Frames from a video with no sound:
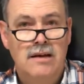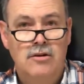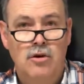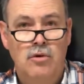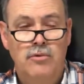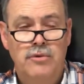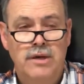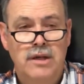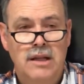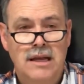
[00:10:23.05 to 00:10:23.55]
don't
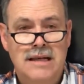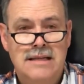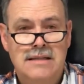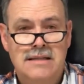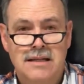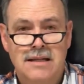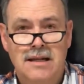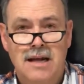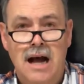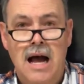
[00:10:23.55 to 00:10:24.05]
realize
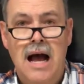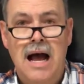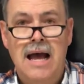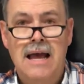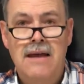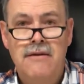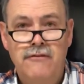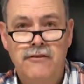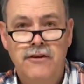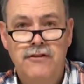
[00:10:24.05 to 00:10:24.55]
that
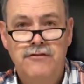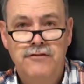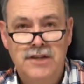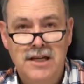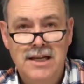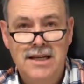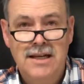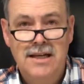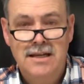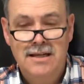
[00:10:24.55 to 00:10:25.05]

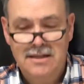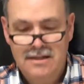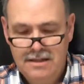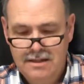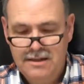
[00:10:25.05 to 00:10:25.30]
I-15,